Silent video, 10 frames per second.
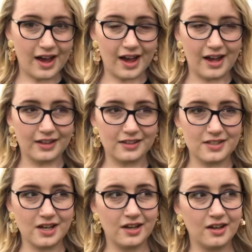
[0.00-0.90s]

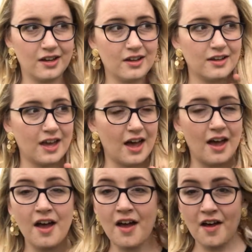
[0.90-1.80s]
And yeah,
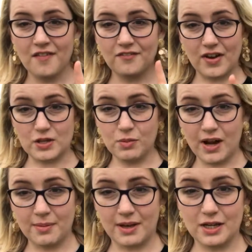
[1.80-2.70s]
There's
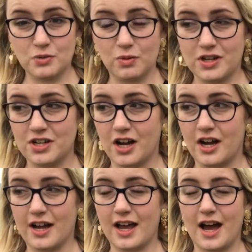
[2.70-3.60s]
one image which
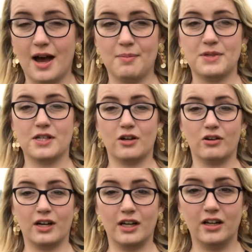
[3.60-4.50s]
I
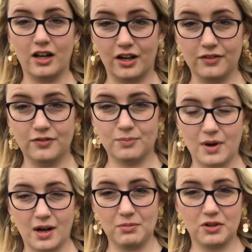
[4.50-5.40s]
absolutely love,
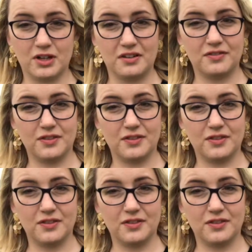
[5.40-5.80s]
but I'm not going